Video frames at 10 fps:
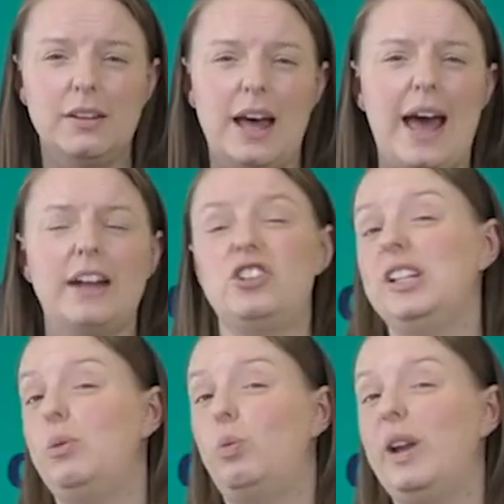that
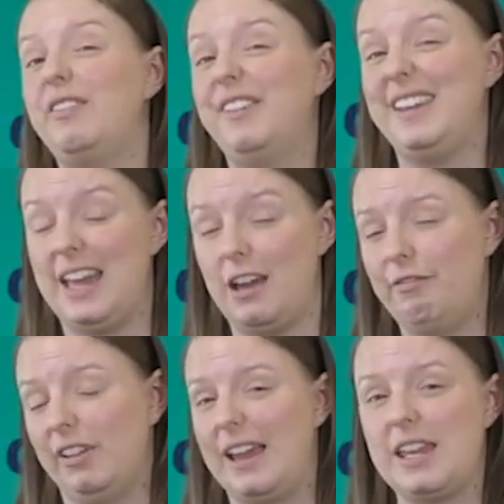actually we
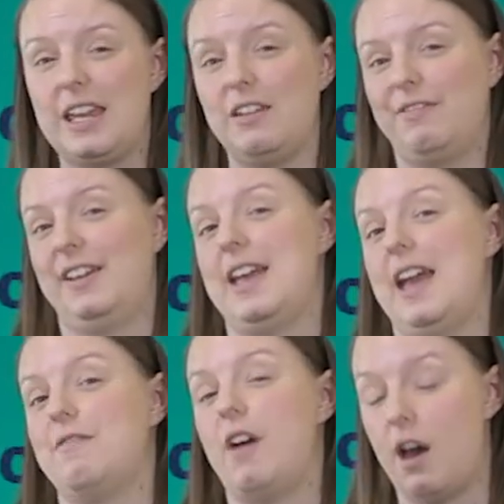forgive like He
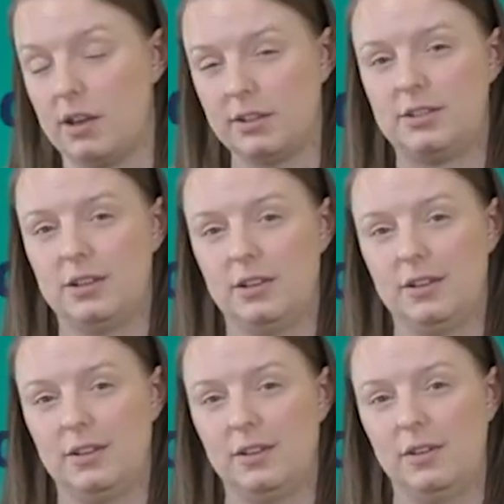forgave us,
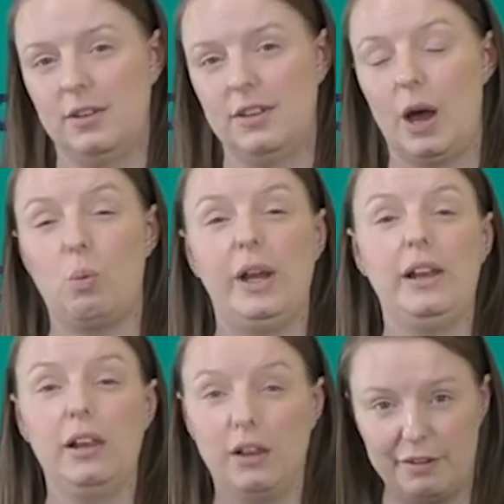that we
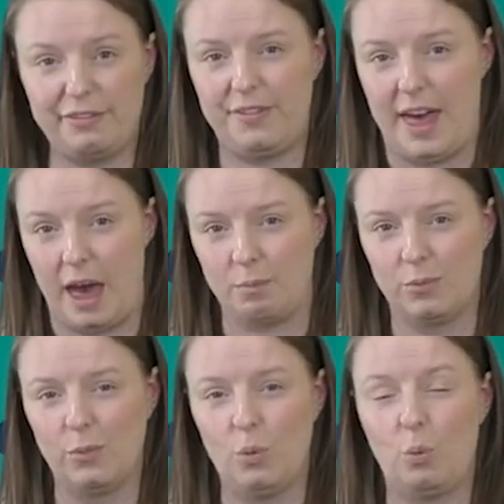love them
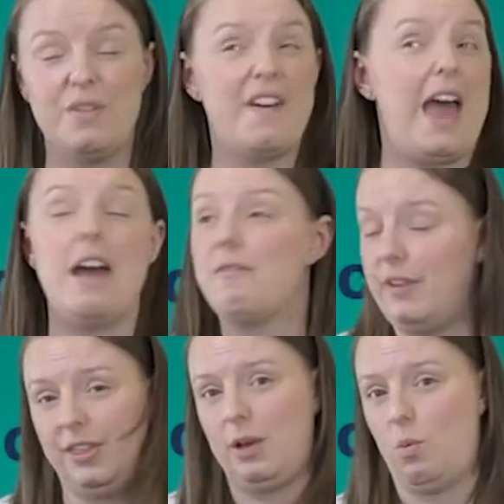with
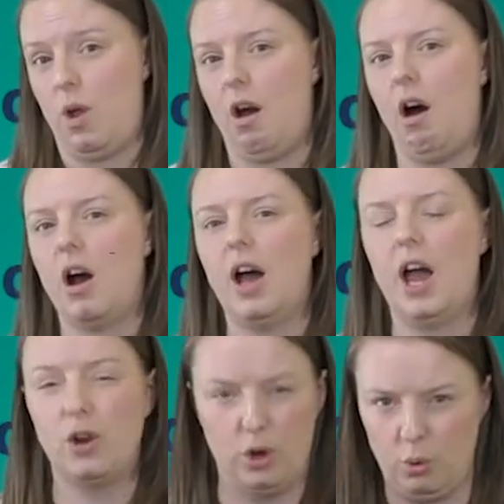everything we are
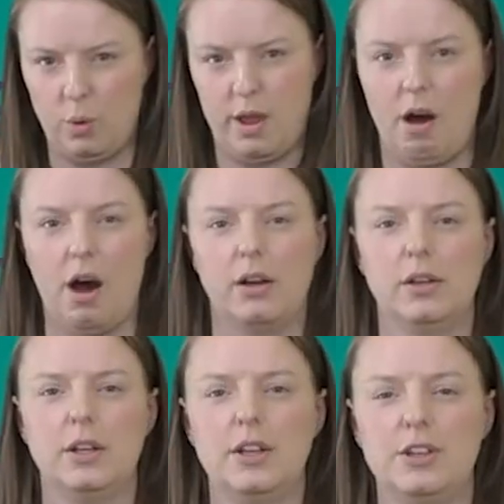and who we are.
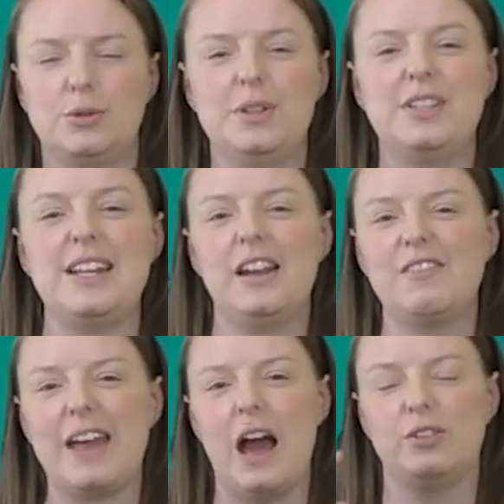So instead
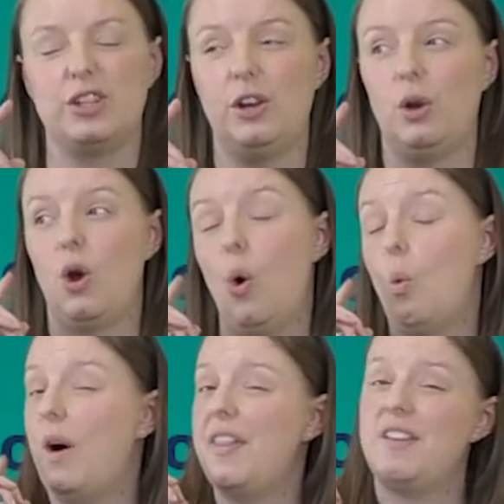of counting
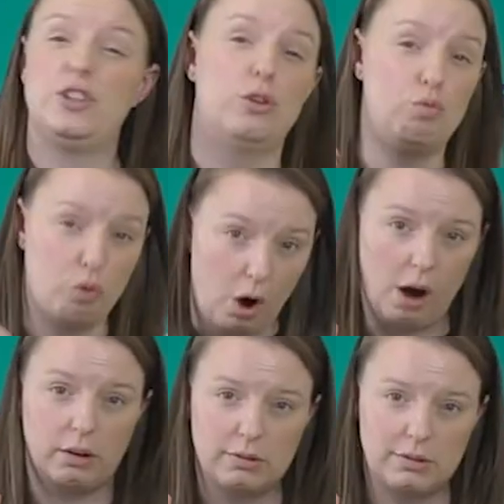what they've done
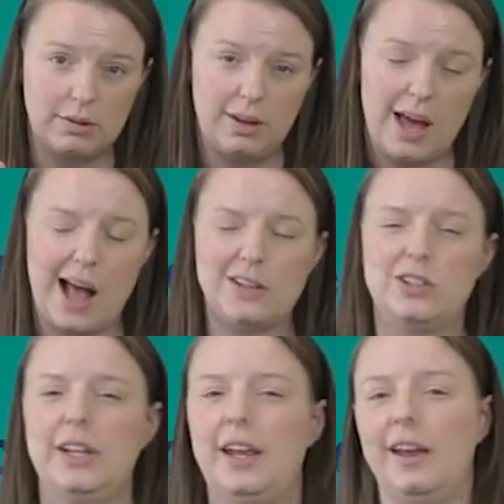wrong,
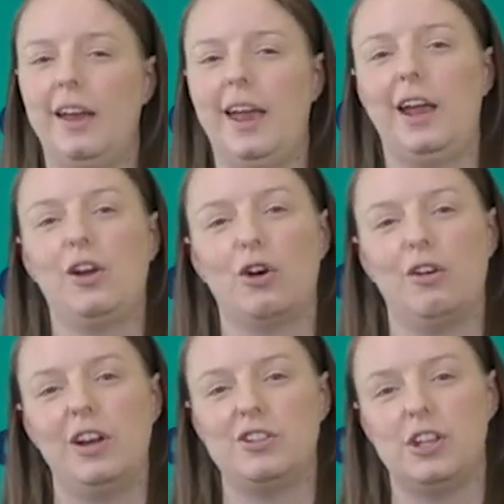actually
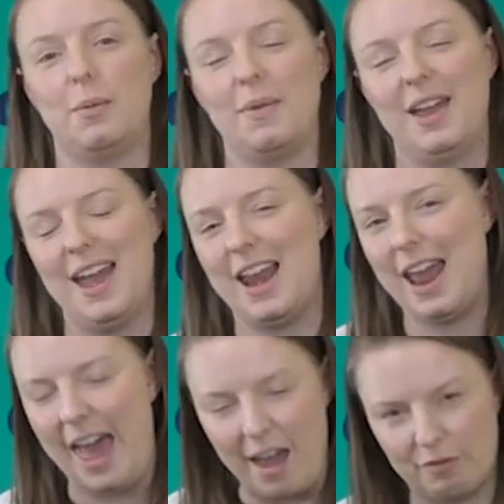encourage them in
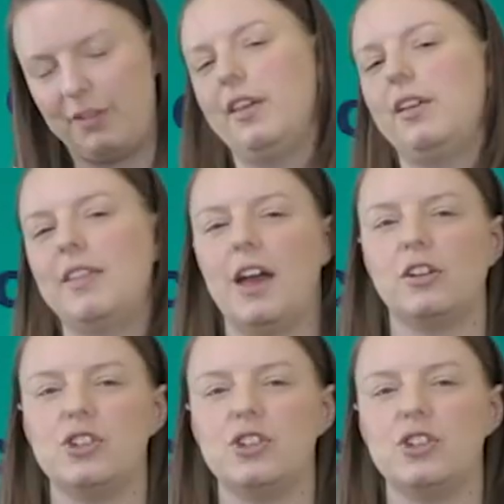everything they are